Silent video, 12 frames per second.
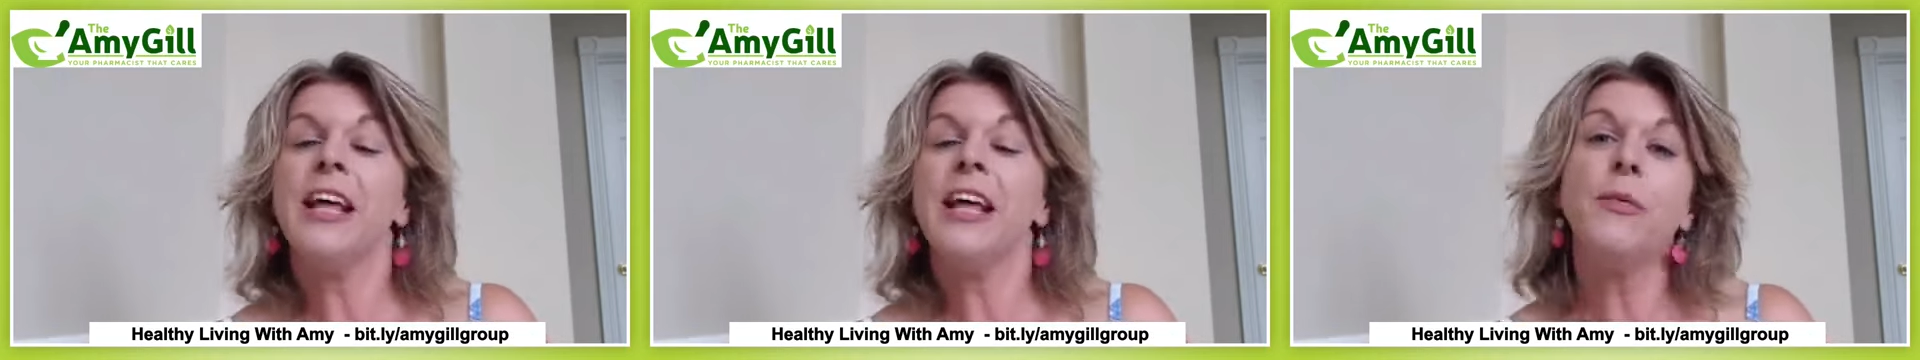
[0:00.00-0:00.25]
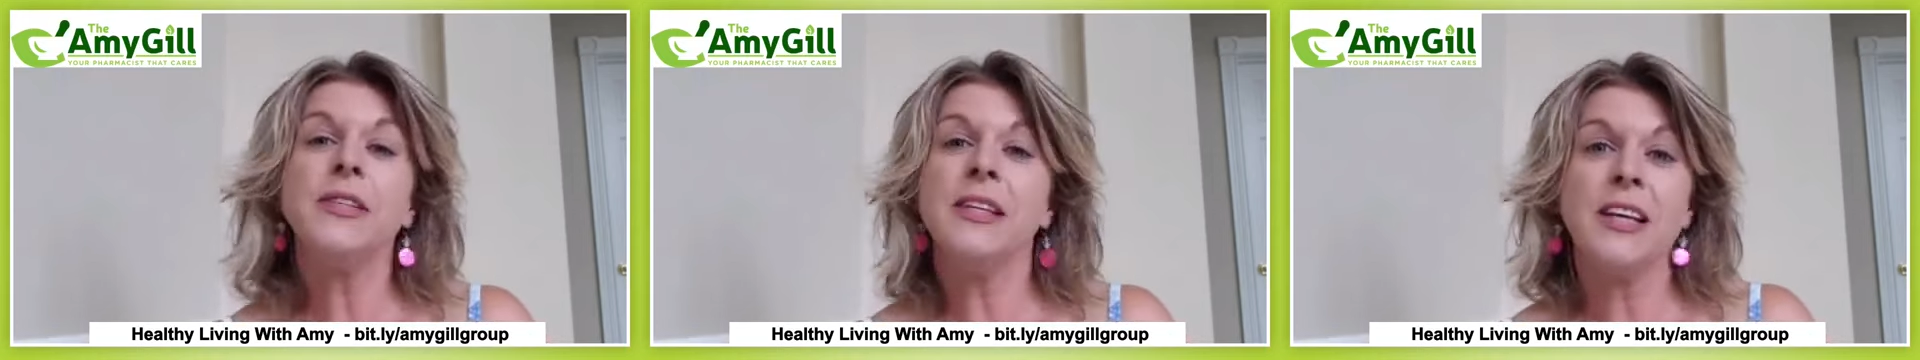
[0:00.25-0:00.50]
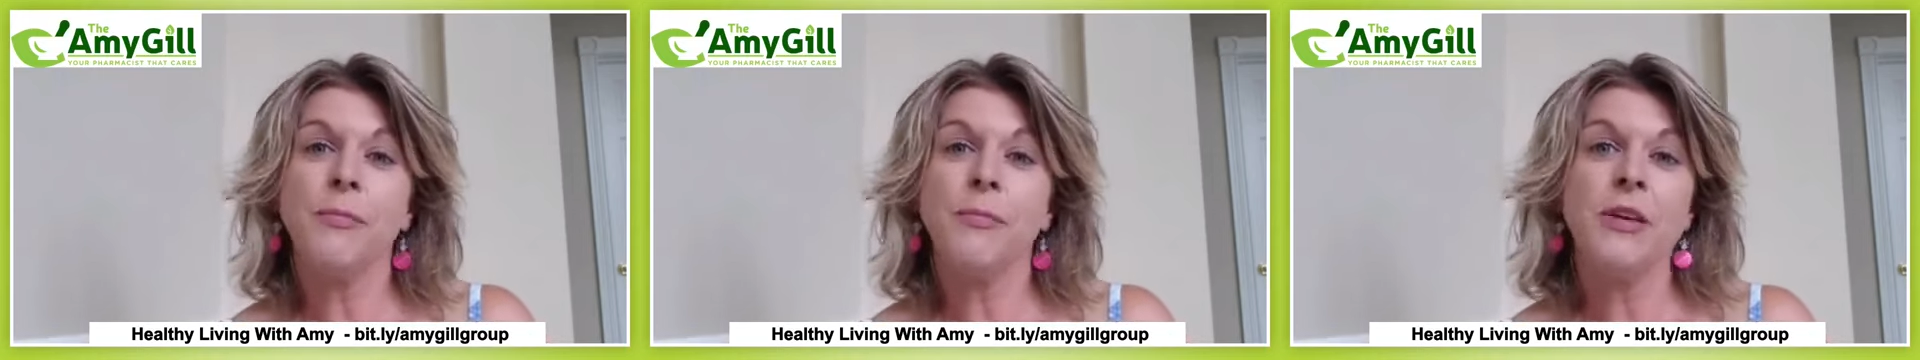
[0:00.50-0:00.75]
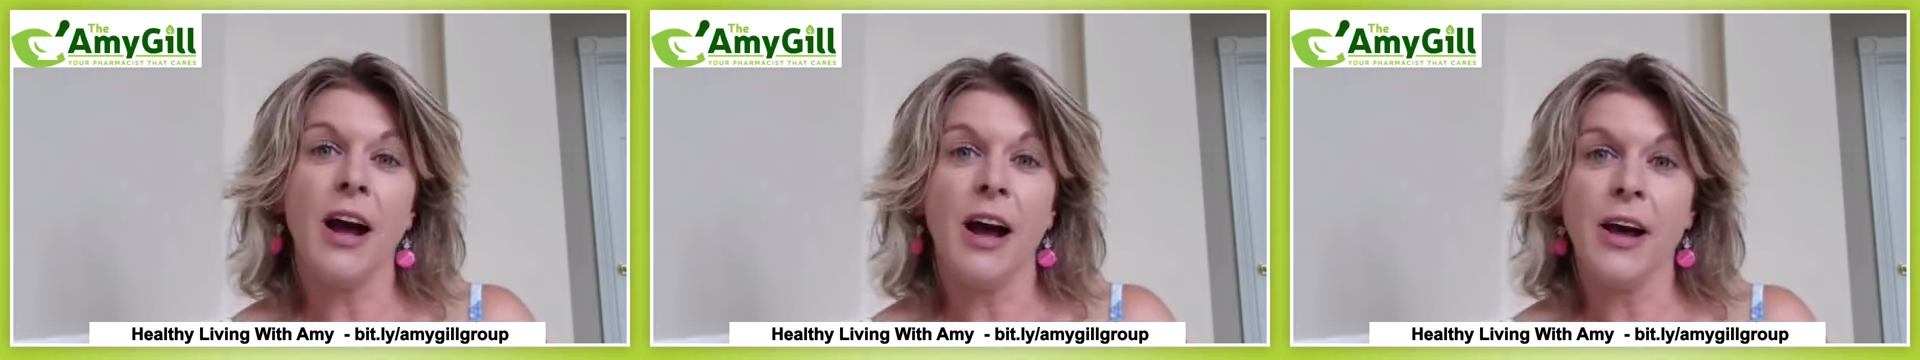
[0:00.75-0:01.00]
that wasn't something
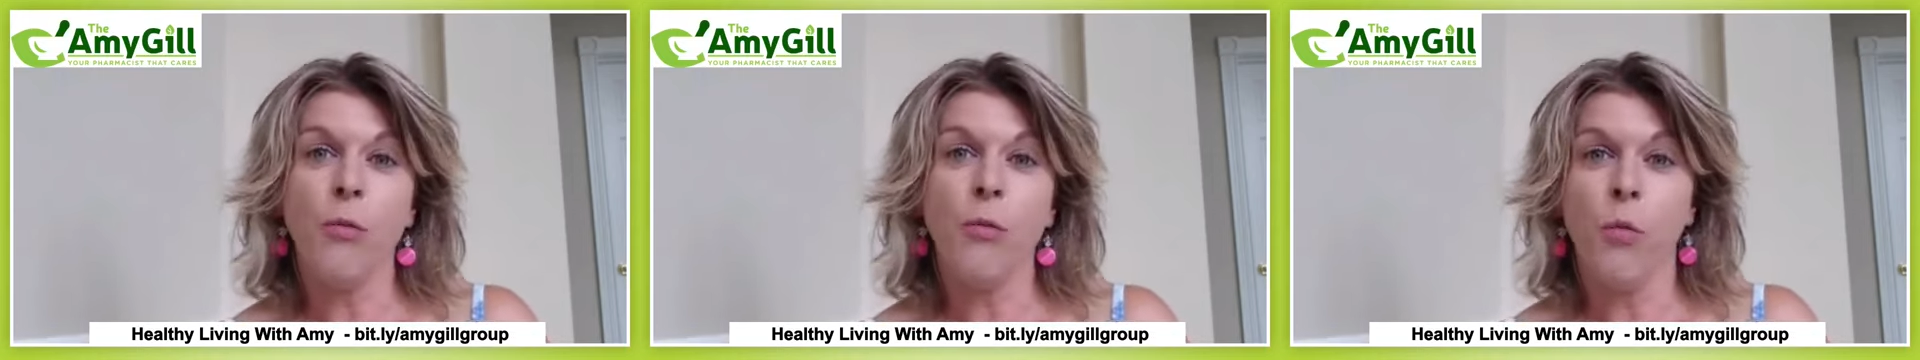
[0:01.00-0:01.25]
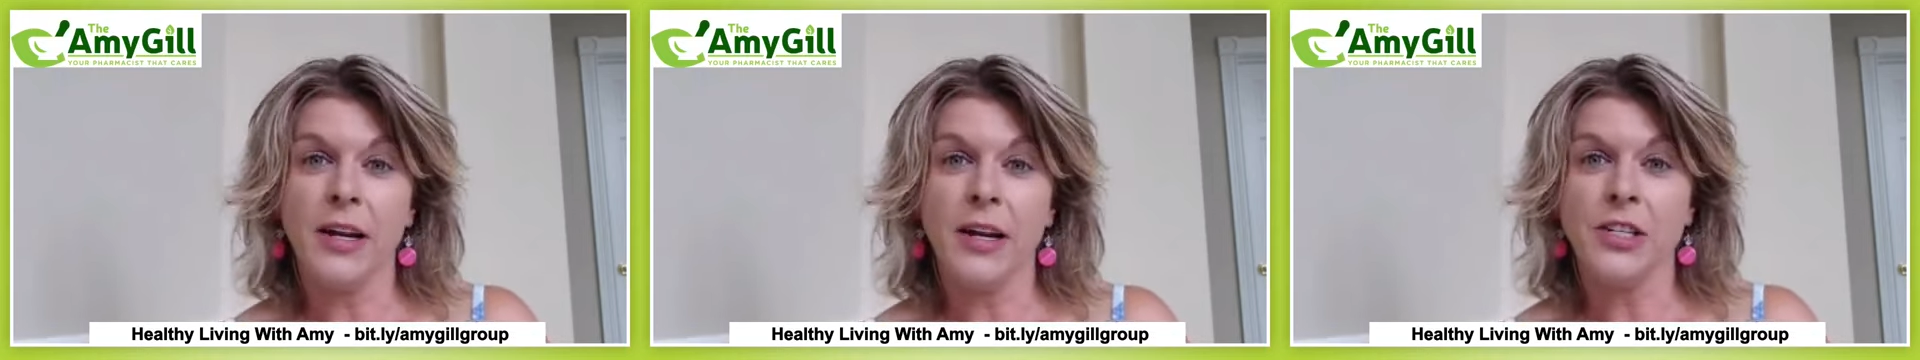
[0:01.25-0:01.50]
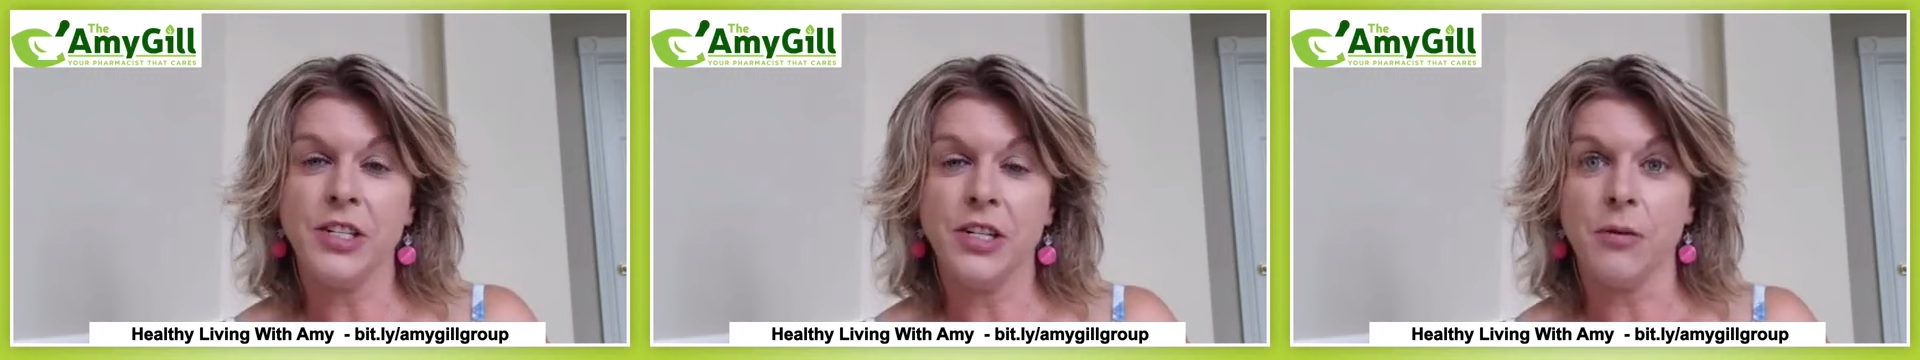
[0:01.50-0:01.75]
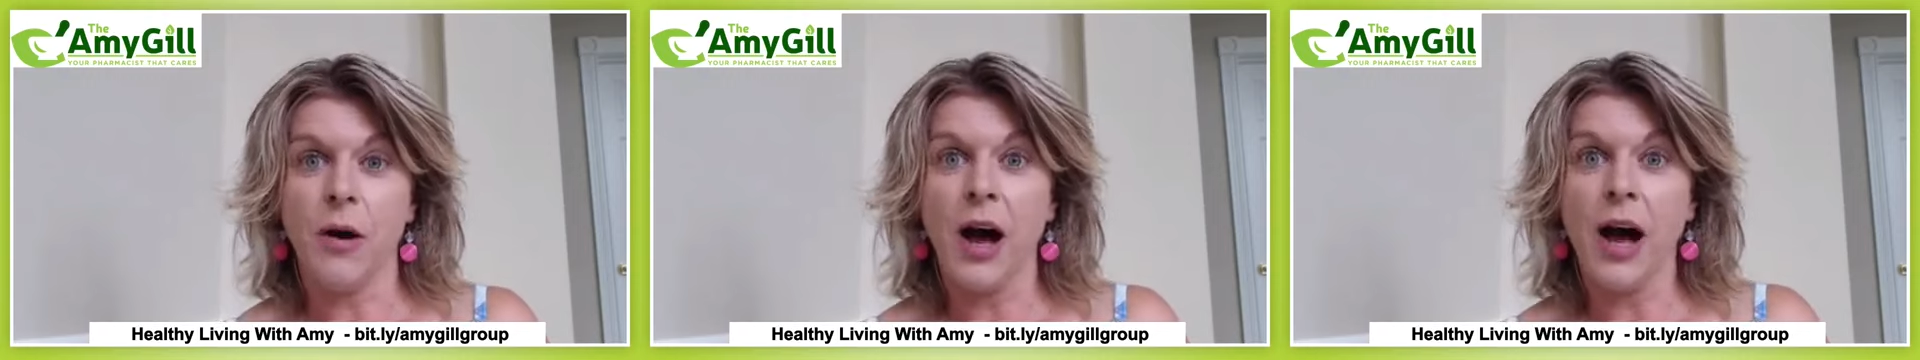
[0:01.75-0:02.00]
that I wanted to do.